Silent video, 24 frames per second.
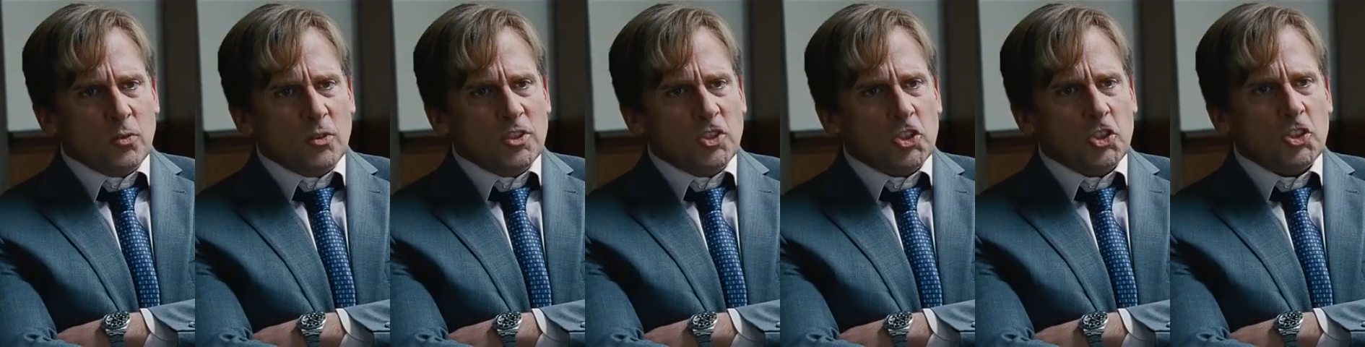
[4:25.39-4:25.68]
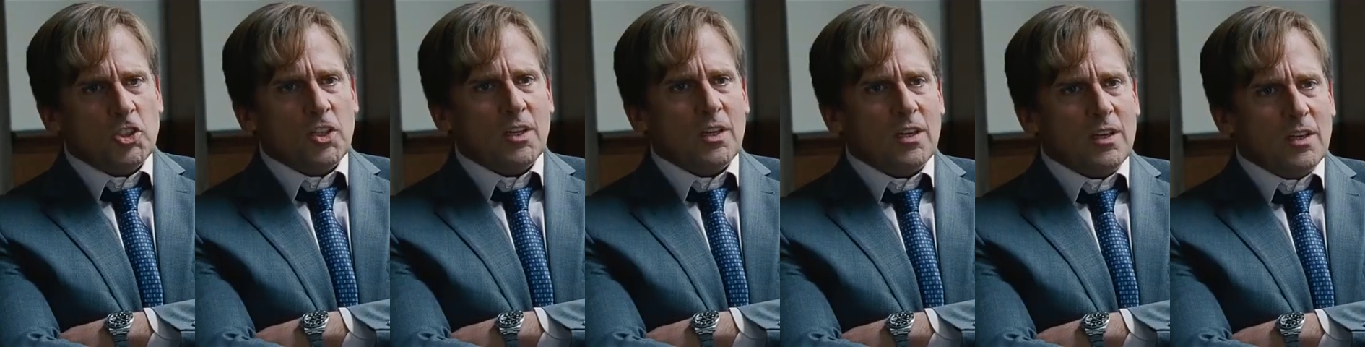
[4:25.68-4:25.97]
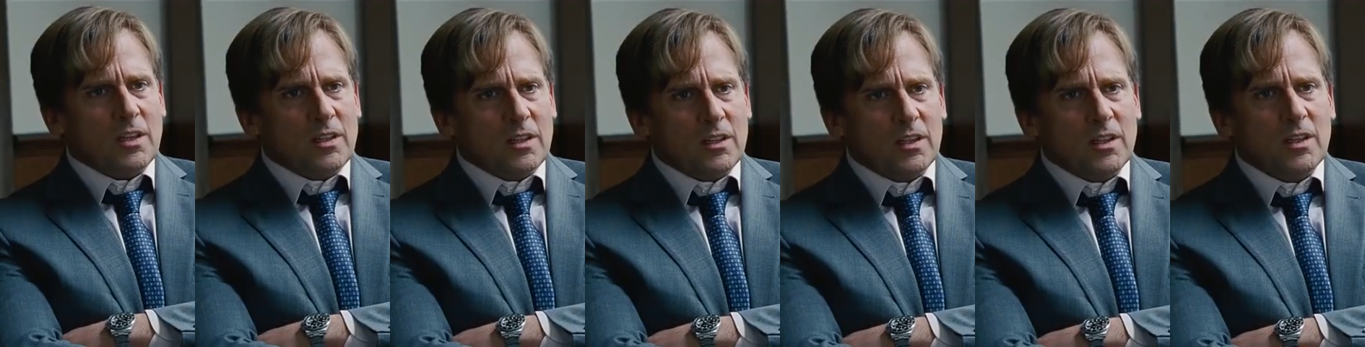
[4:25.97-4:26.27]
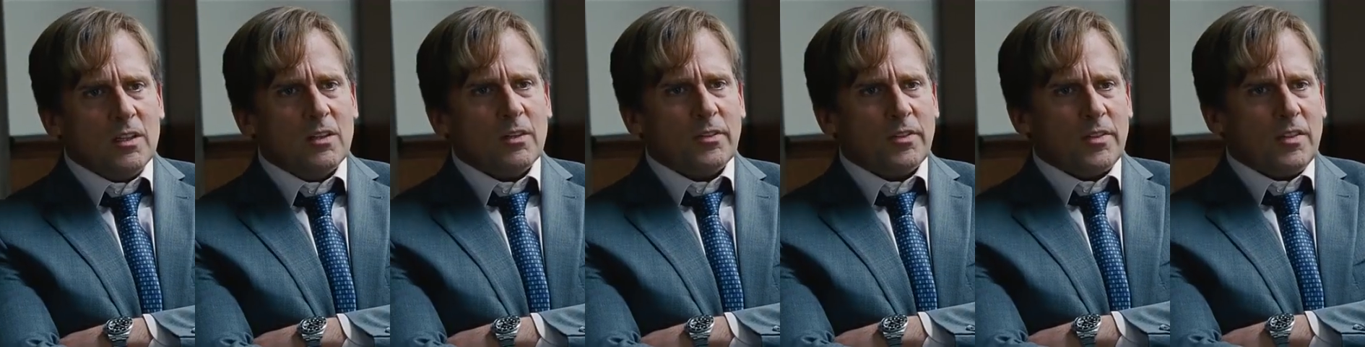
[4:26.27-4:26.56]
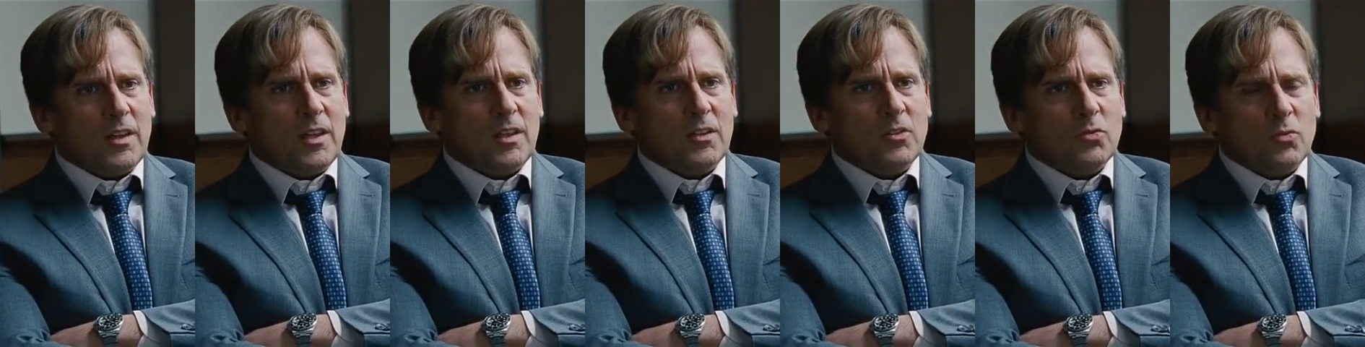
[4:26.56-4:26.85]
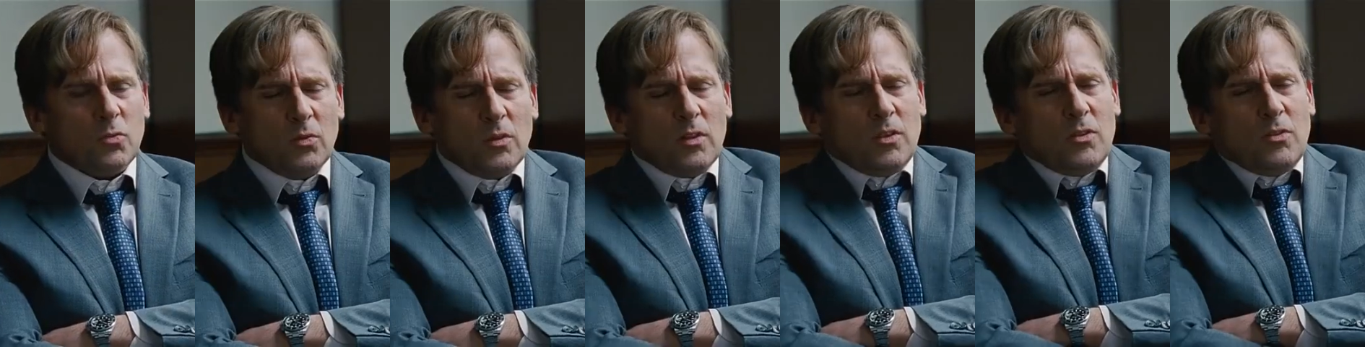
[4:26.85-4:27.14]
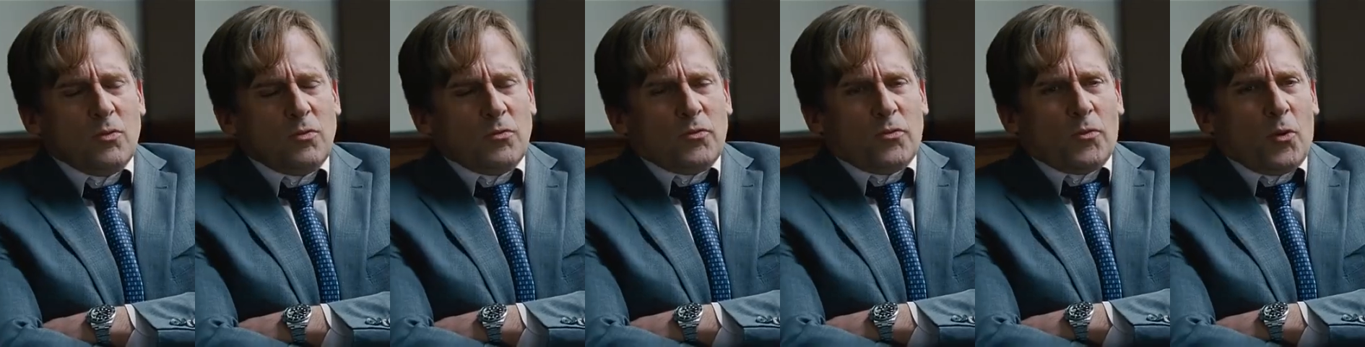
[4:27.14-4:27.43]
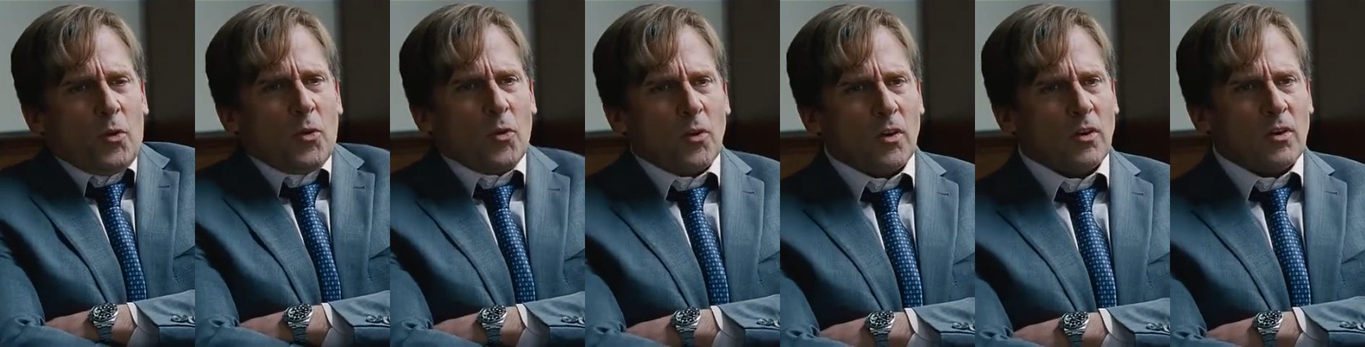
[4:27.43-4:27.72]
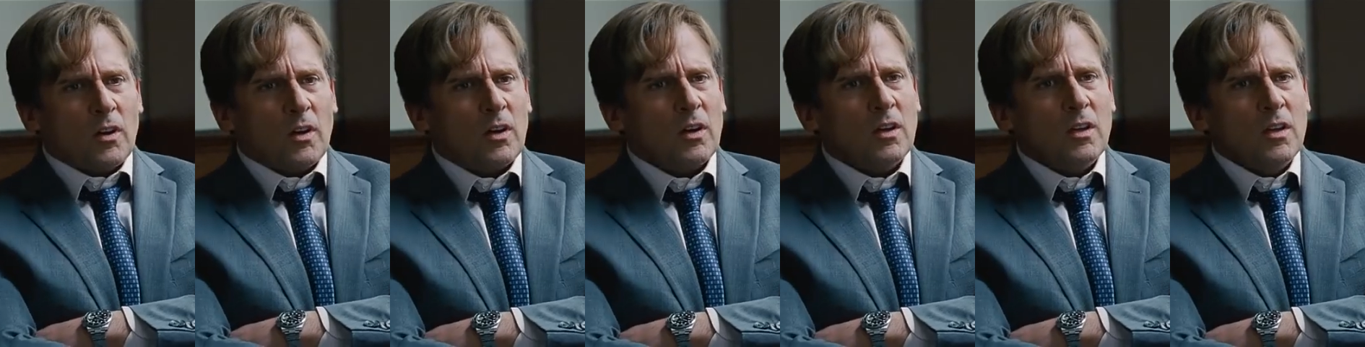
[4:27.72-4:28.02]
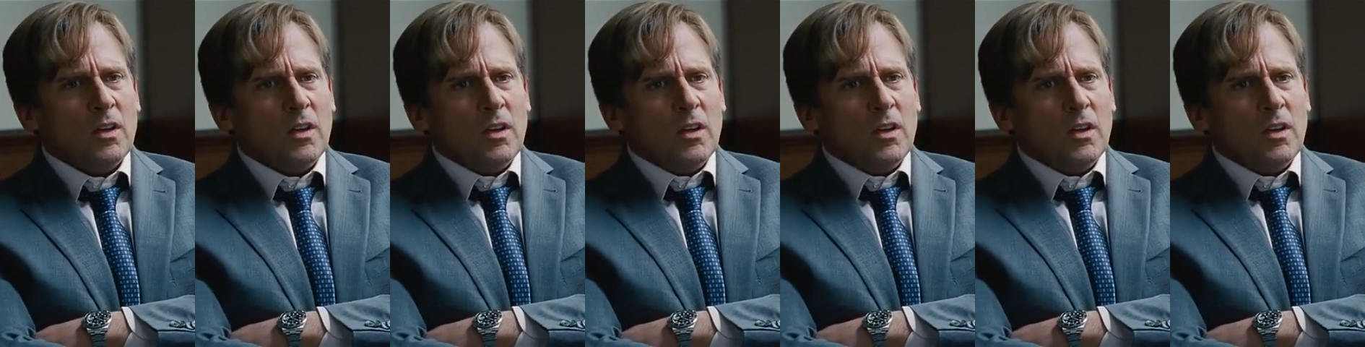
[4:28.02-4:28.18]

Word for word: doing shitty and illegal things. What are you for?